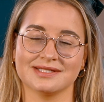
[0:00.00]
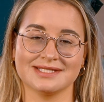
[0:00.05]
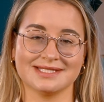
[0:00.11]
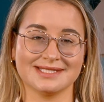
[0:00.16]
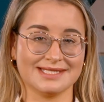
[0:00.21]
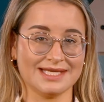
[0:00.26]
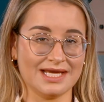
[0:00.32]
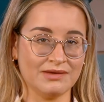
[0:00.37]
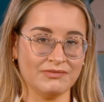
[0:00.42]

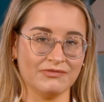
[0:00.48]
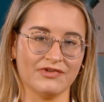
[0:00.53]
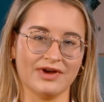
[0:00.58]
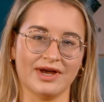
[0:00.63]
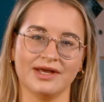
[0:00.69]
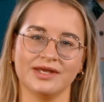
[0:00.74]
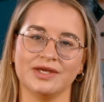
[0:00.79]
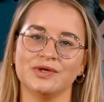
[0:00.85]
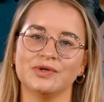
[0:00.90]
same
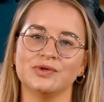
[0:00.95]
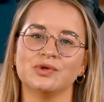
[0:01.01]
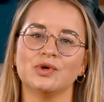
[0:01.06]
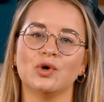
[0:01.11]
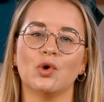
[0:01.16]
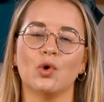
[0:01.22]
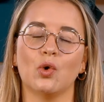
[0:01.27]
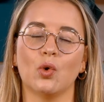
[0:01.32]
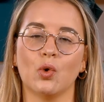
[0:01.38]
value,
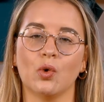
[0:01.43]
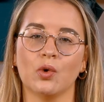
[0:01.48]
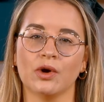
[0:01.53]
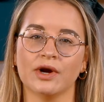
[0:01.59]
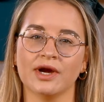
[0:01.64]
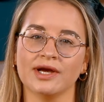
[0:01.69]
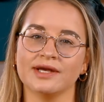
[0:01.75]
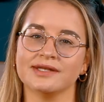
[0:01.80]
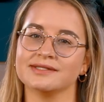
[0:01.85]

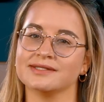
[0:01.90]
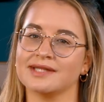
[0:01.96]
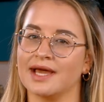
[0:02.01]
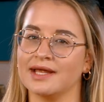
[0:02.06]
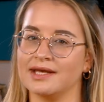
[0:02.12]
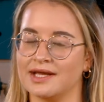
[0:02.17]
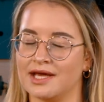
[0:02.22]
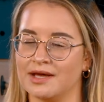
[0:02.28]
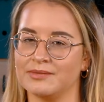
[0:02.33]
or
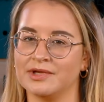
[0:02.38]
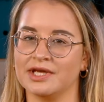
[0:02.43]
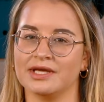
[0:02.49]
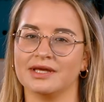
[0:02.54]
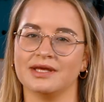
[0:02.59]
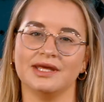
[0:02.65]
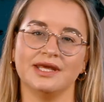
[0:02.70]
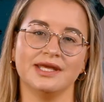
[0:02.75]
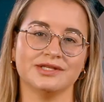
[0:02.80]

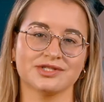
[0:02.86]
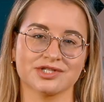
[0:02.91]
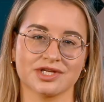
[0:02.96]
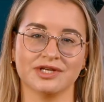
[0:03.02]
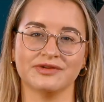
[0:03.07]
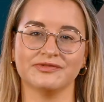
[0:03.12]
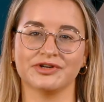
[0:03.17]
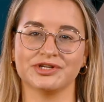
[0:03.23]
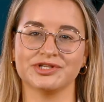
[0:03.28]
dynamic, each
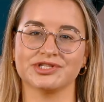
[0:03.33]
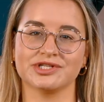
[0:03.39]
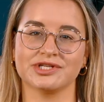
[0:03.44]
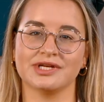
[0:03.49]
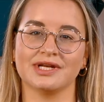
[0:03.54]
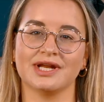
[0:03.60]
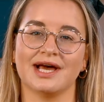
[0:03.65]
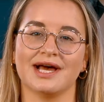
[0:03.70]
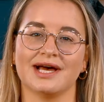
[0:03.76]

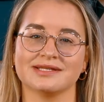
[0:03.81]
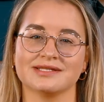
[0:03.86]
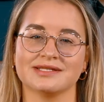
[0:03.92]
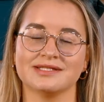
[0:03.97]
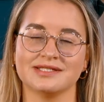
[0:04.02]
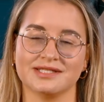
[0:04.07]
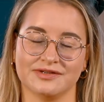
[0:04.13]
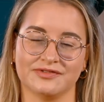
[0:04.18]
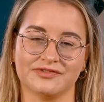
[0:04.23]
conversion has a
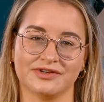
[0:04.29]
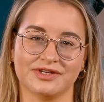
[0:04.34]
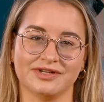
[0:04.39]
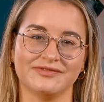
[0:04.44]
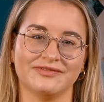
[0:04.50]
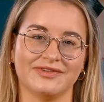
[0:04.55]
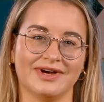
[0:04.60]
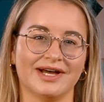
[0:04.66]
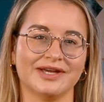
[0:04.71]
different
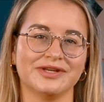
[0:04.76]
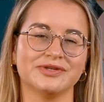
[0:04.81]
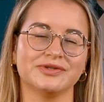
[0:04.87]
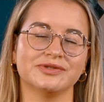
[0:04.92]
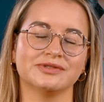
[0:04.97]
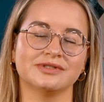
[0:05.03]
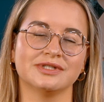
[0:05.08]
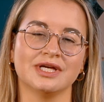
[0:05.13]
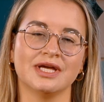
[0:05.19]
value.
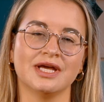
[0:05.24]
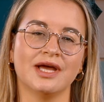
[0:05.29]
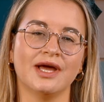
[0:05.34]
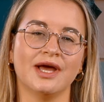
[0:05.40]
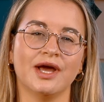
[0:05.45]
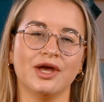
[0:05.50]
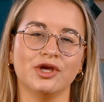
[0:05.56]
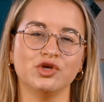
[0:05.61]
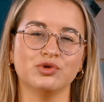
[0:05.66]

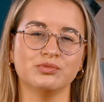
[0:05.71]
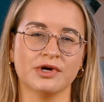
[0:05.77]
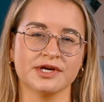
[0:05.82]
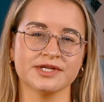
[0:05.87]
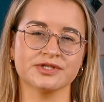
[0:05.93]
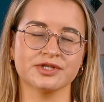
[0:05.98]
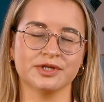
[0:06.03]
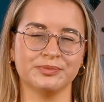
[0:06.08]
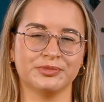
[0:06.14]
You
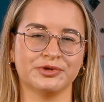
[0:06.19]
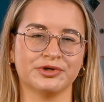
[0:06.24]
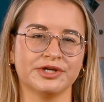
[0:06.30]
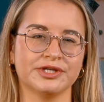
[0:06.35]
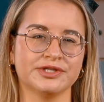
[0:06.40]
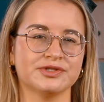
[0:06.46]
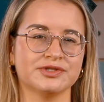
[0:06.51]
must report